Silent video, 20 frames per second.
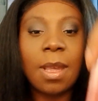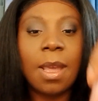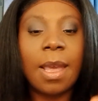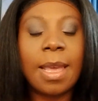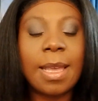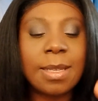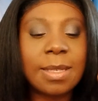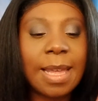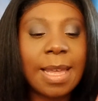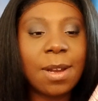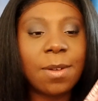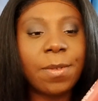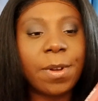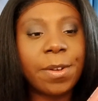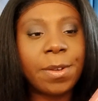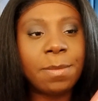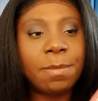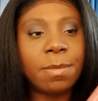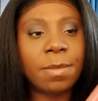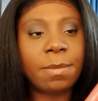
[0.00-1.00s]
It's like a very
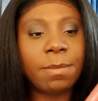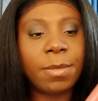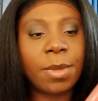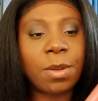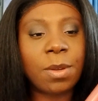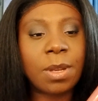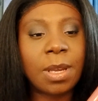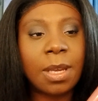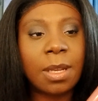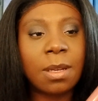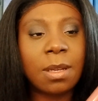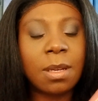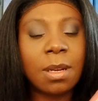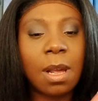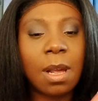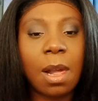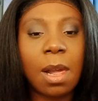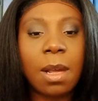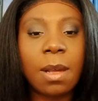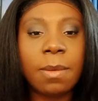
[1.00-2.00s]
muted,
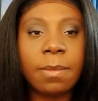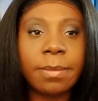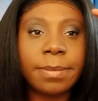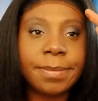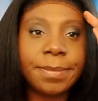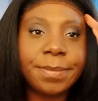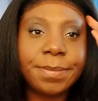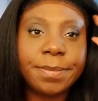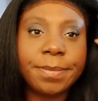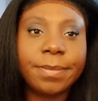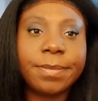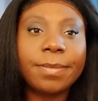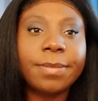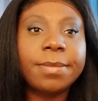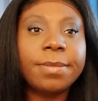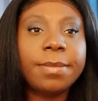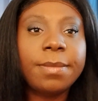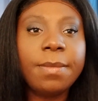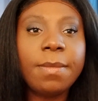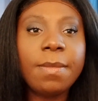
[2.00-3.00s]

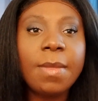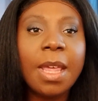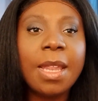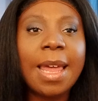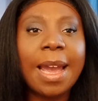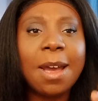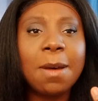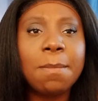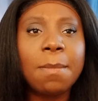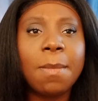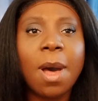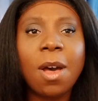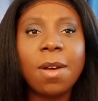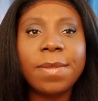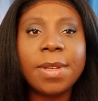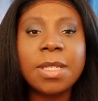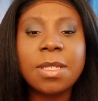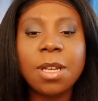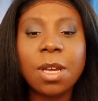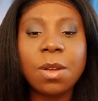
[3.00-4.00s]
like a
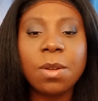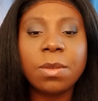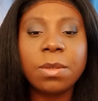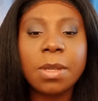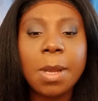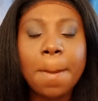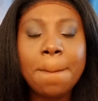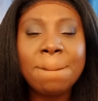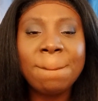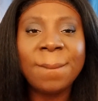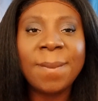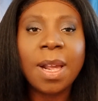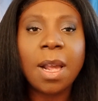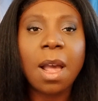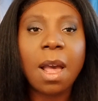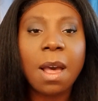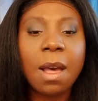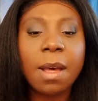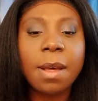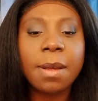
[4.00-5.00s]
mauve tone,
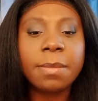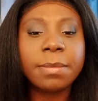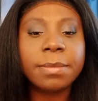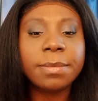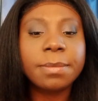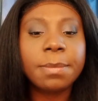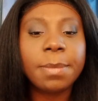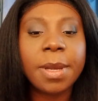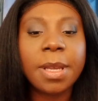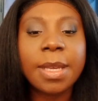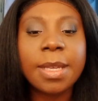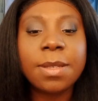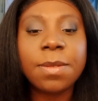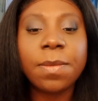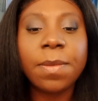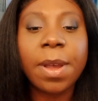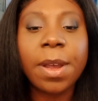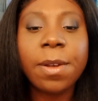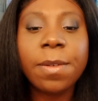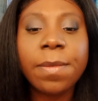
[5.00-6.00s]
but it's
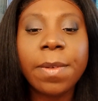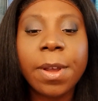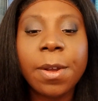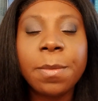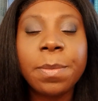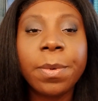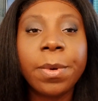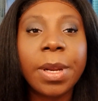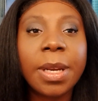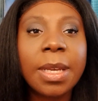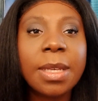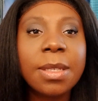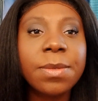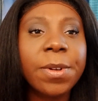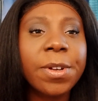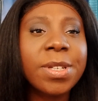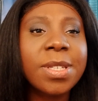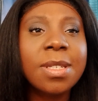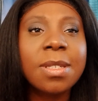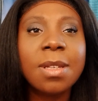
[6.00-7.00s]
very, very pretty. It's
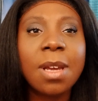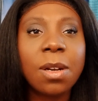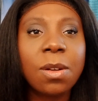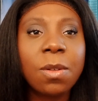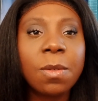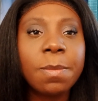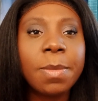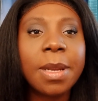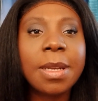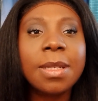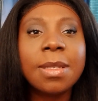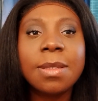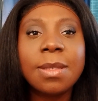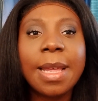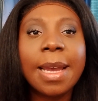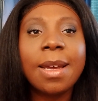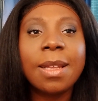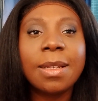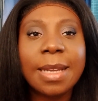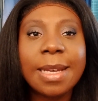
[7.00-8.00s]
very subtle, but it's like
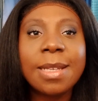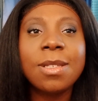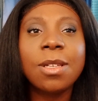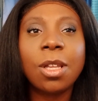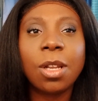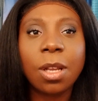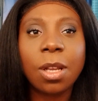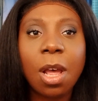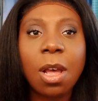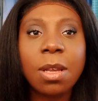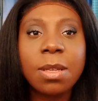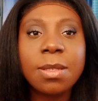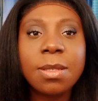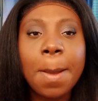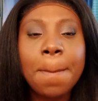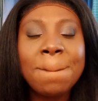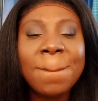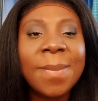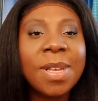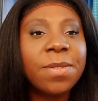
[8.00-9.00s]
a nice gloss.
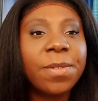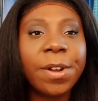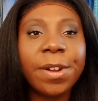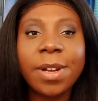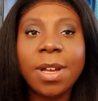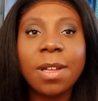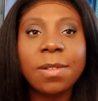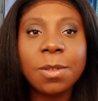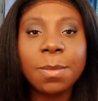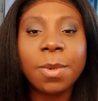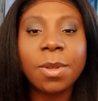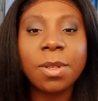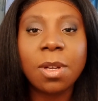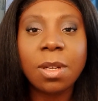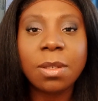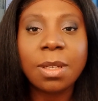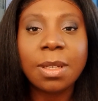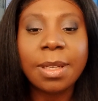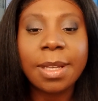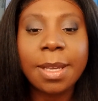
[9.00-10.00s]
It's very comfortable on
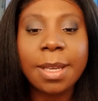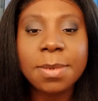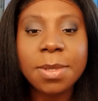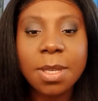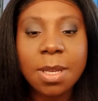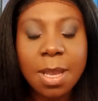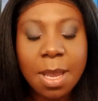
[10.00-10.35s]
the lips.